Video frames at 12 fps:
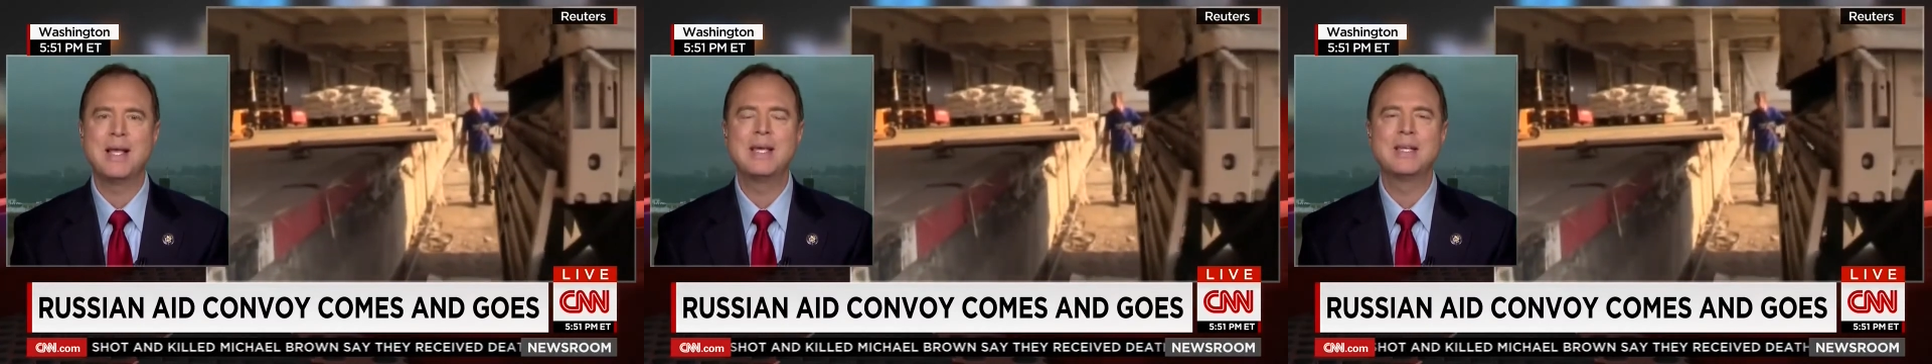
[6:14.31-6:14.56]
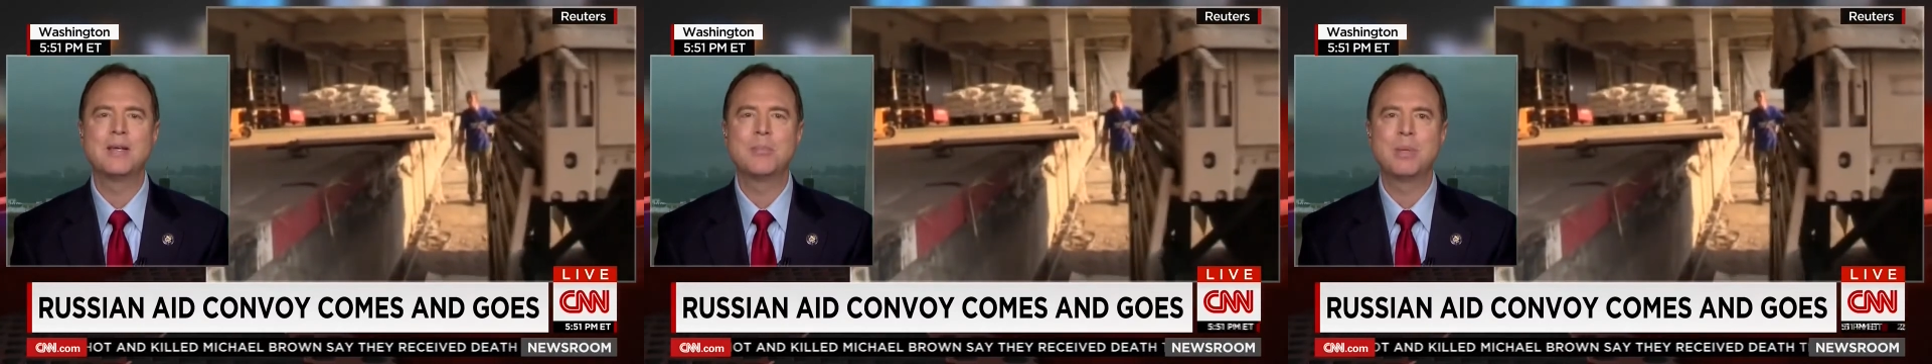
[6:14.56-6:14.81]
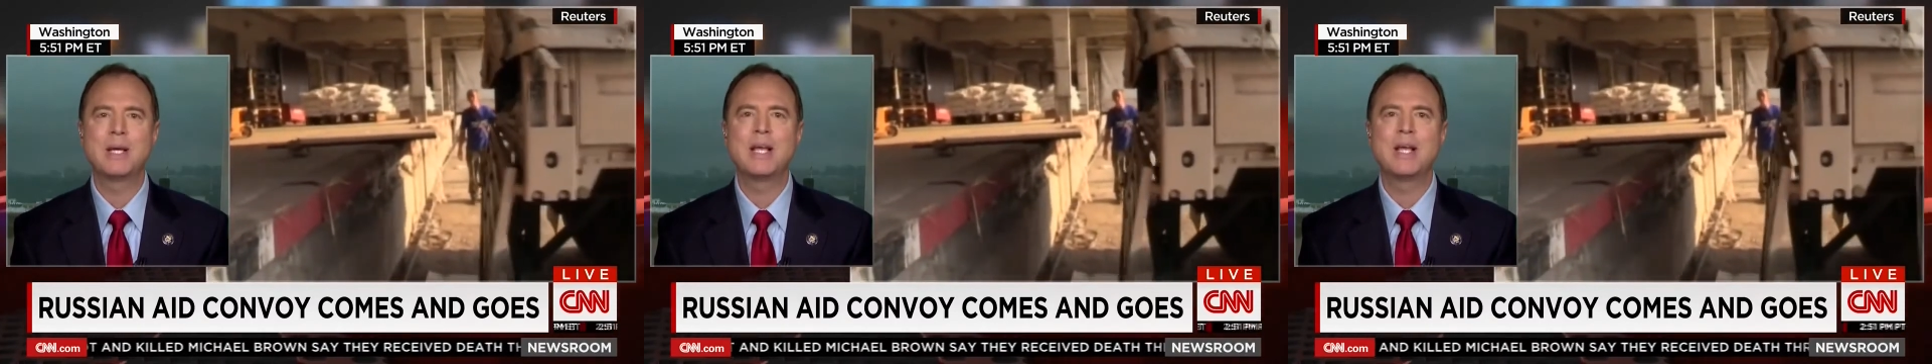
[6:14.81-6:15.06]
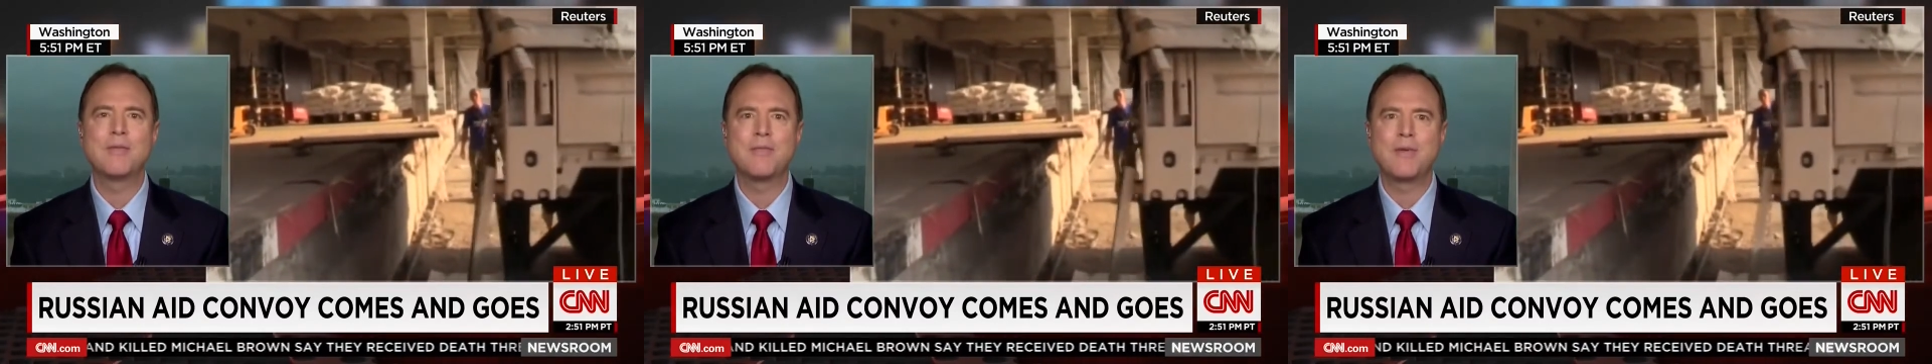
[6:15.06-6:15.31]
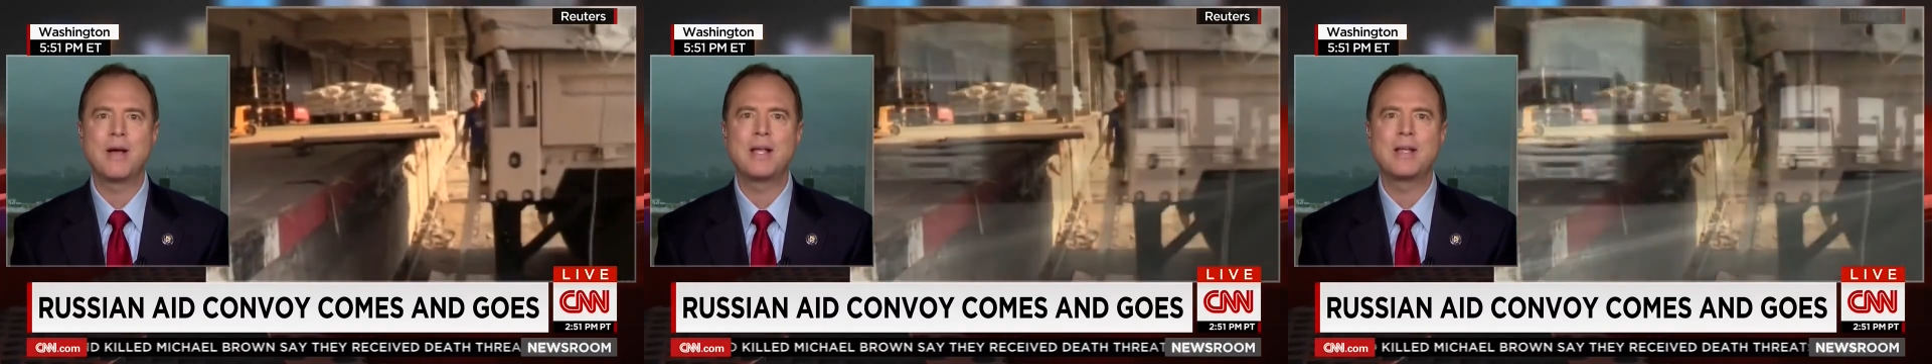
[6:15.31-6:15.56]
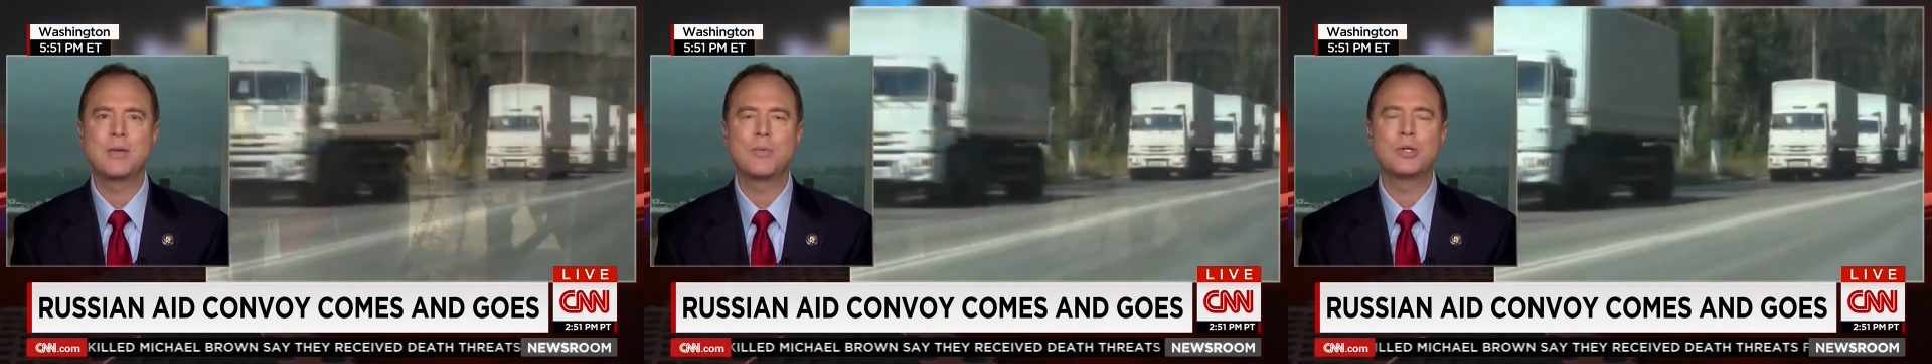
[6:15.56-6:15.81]
into picking a
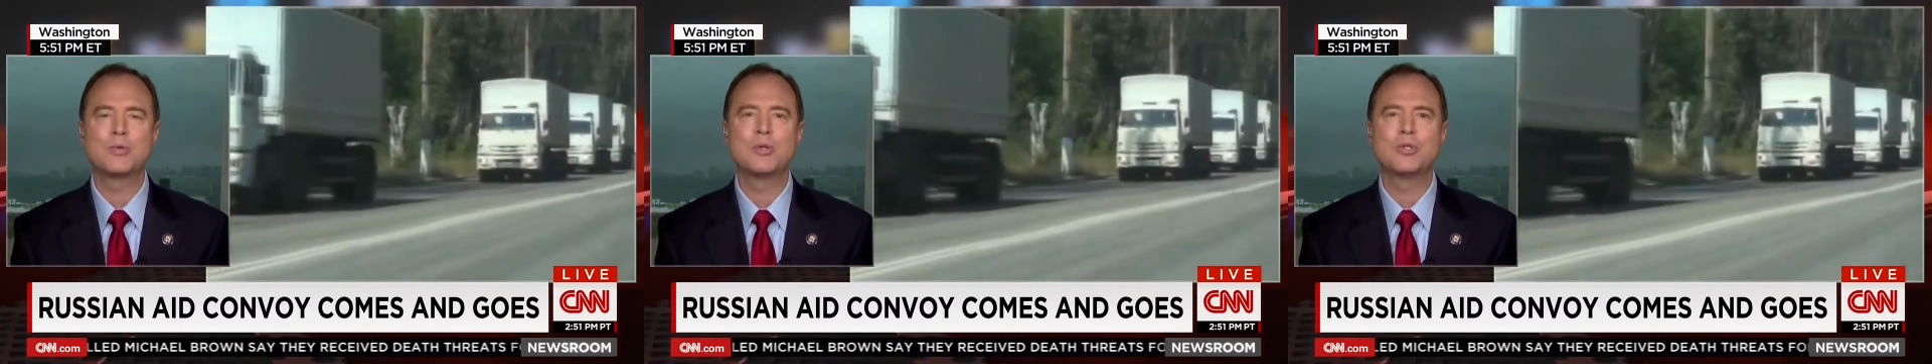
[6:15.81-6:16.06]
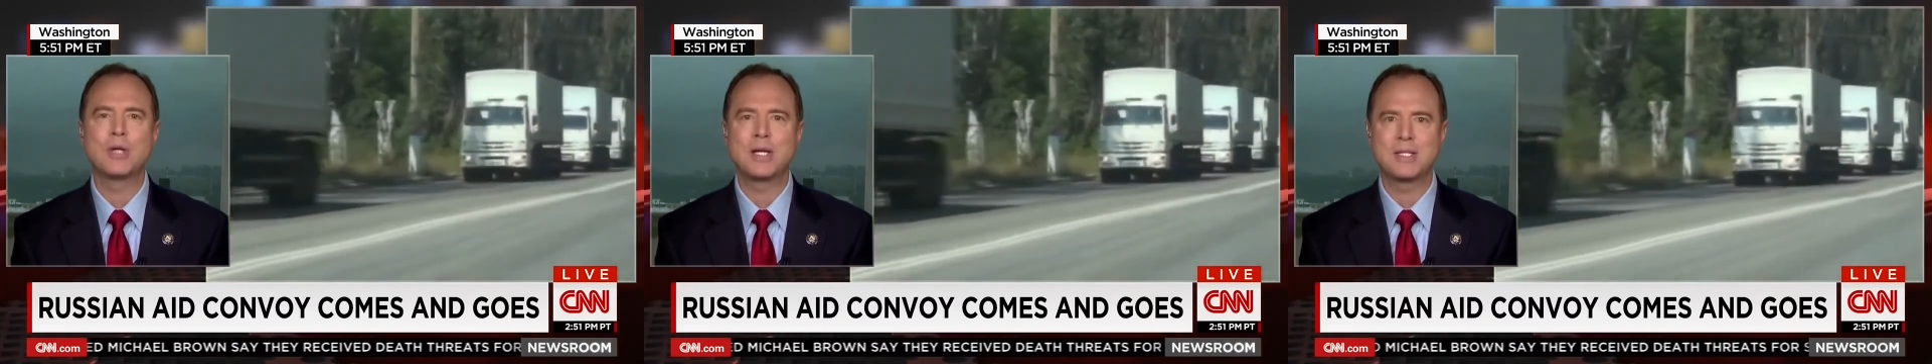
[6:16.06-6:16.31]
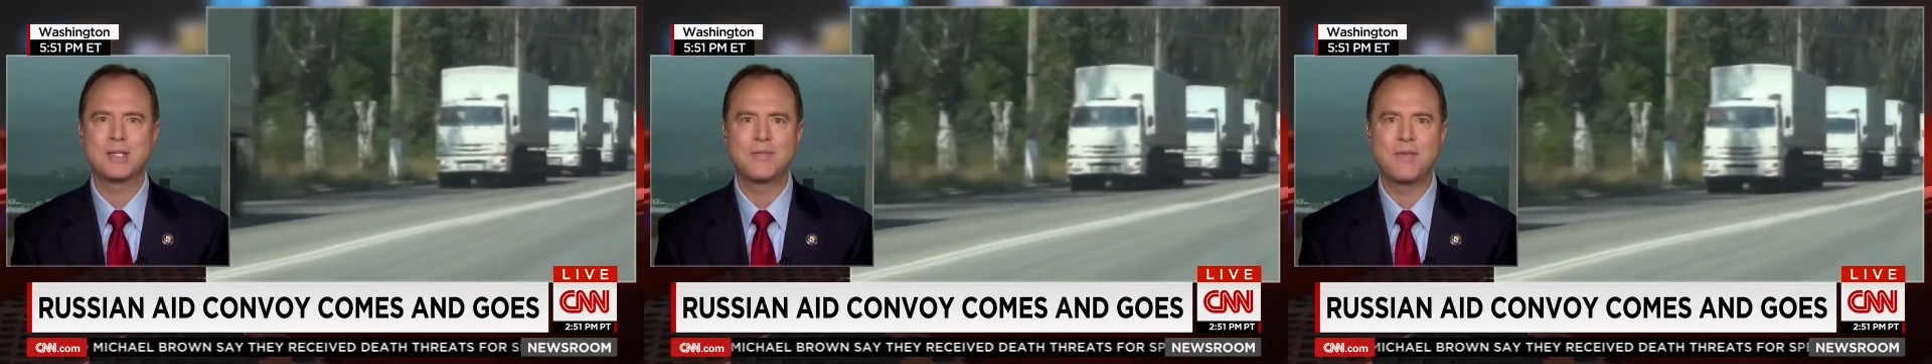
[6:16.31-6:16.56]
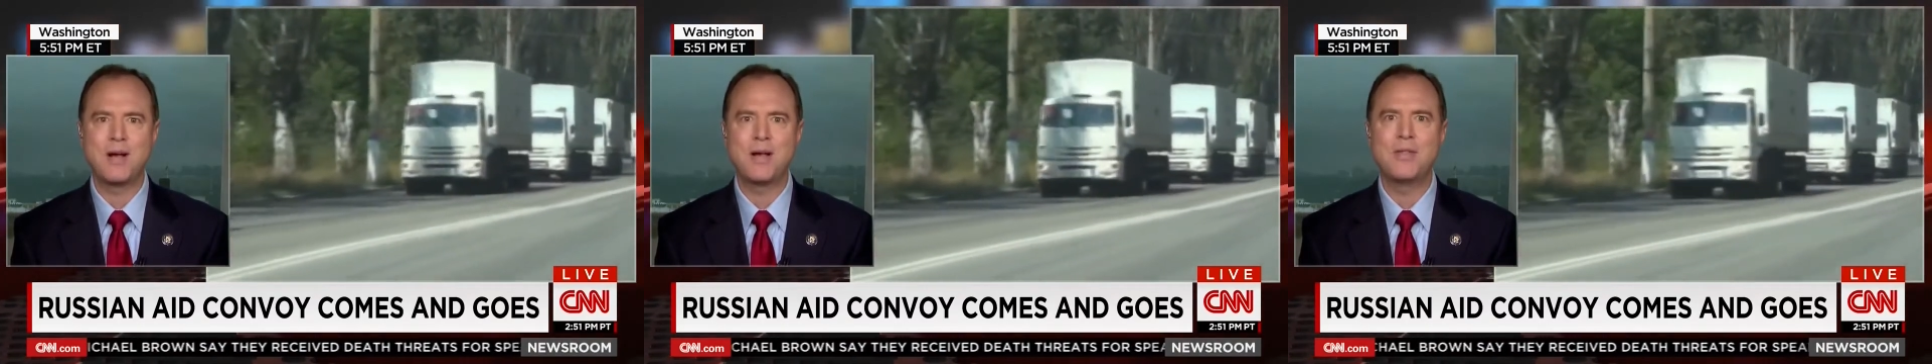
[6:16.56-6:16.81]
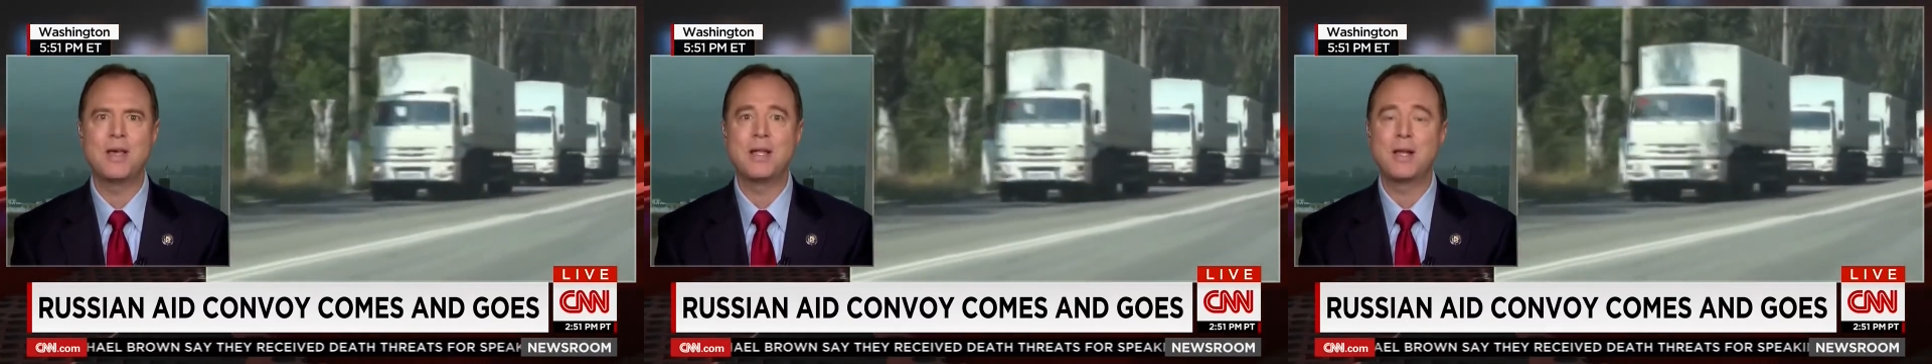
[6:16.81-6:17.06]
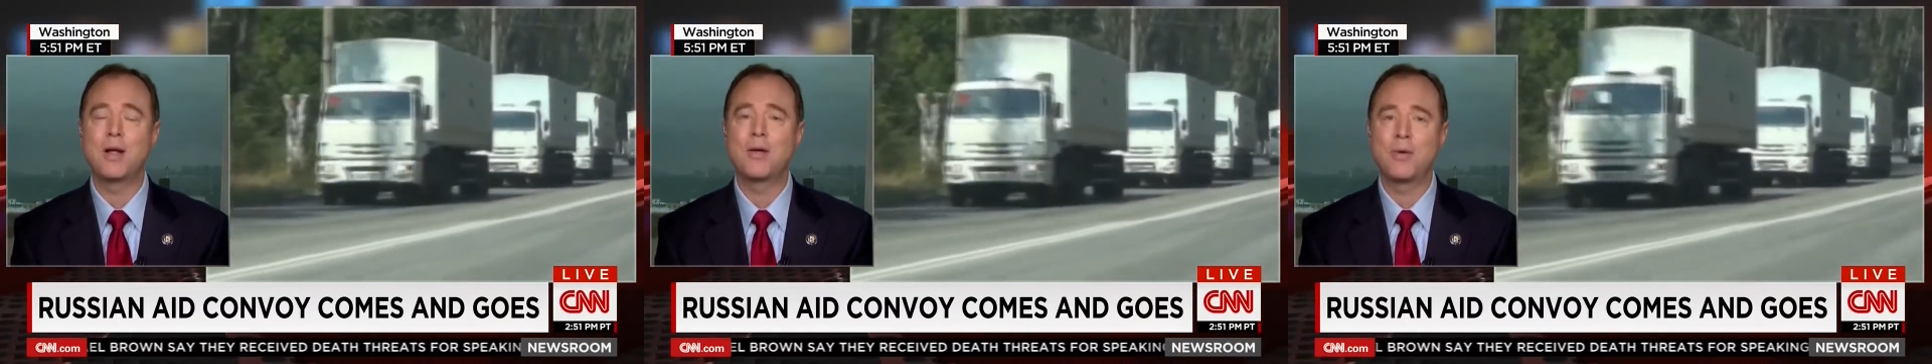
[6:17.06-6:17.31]
fight which would just justify then
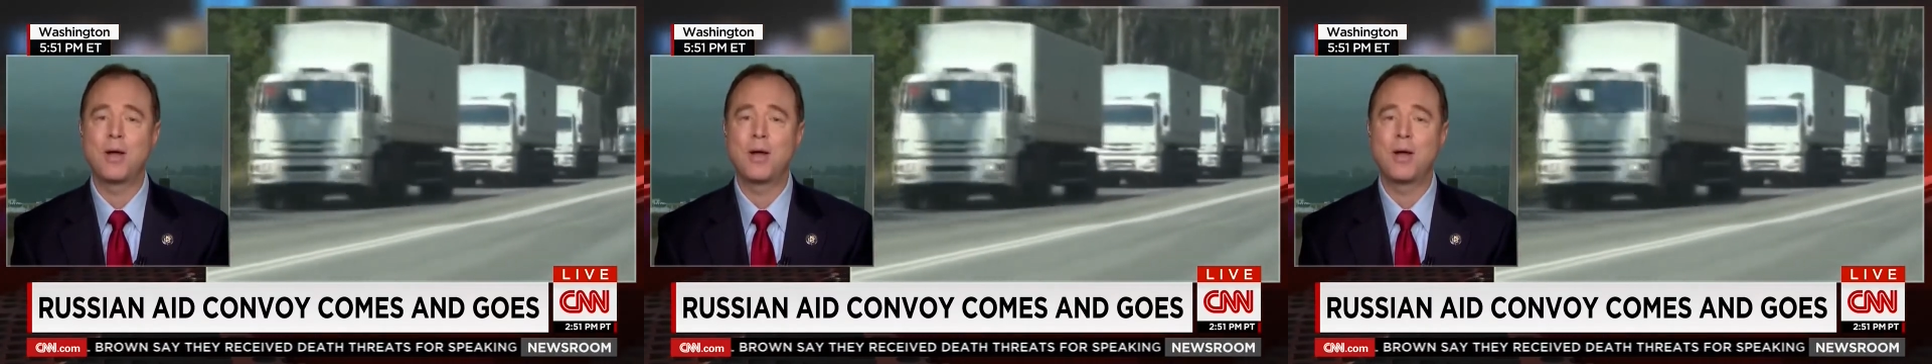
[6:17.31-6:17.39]
a,